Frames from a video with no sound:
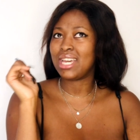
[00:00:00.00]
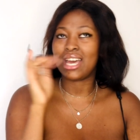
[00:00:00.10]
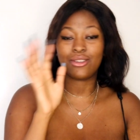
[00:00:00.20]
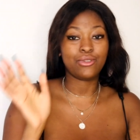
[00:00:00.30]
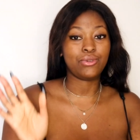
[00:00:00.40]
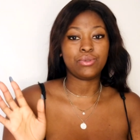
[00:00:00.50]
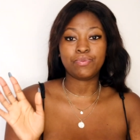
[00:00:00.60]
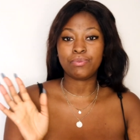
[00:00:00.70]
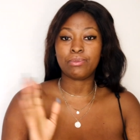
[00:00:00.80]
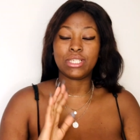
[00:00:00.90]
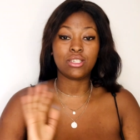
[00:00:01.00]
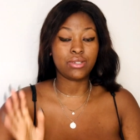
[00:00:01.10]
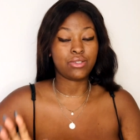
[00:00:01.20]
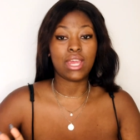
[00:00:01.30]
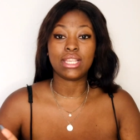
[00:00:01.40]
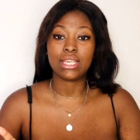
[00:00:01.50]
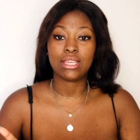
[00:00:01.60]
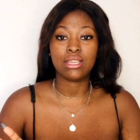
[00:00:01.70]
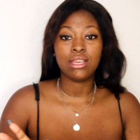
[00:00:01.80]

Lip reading: I don't know, but she was writing.